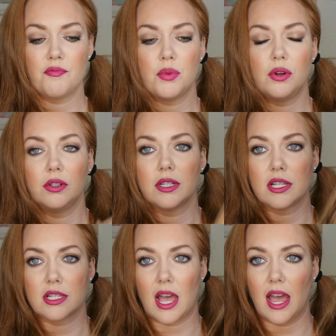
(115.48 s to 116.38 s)
I've pulled
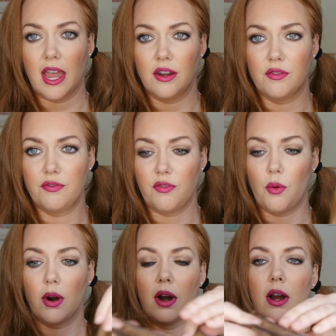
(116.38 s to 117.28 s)
aside
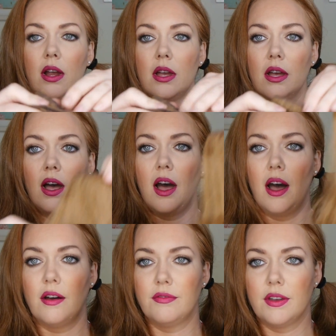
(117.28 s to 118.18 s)
4
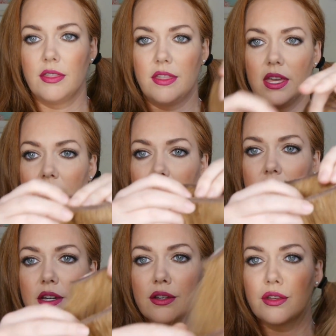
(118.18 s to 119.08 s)
of
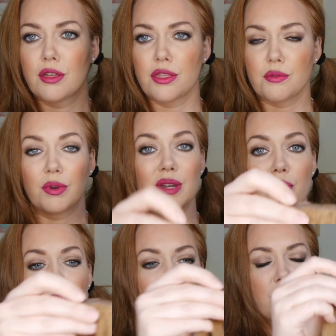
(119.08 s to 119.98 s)
the
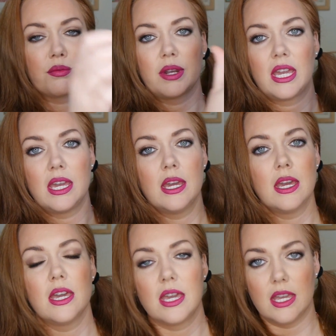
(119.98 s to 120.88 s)
3.3
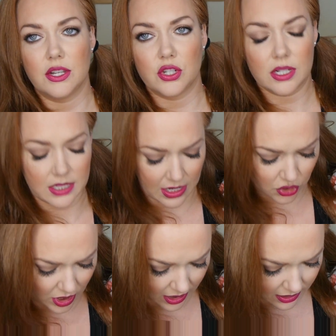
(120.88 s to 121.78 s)
inch
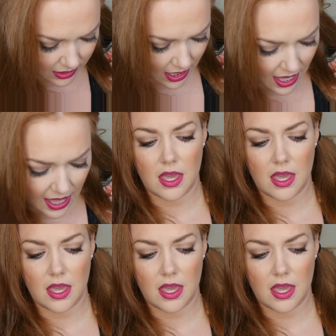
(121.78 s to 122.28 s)
extensions,